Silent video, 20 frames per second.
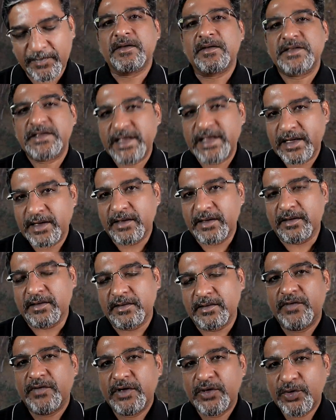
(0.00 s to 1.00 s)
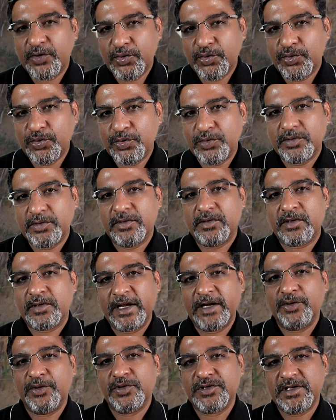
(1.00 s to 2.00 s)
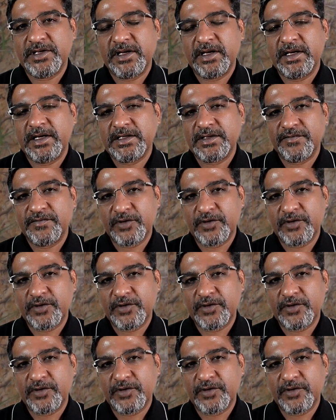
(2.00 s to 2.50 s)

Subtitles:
Second, when you do rain hose irrigation